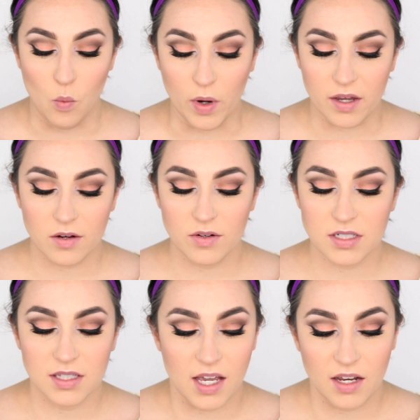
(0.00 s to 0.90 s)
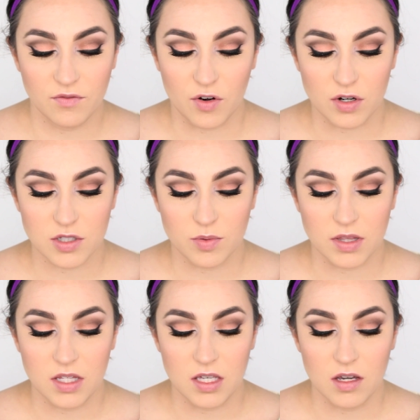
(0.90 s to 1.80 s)
We are going to line first
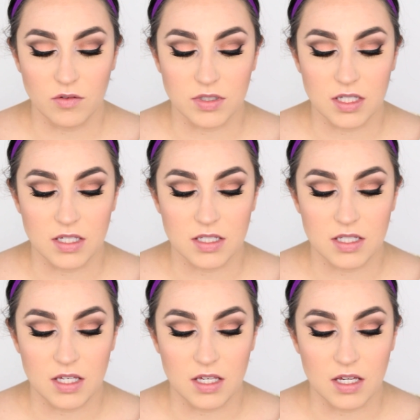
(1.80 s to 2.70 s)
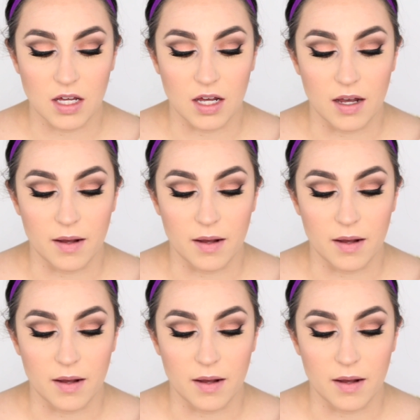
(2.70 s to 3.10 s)
with the OCC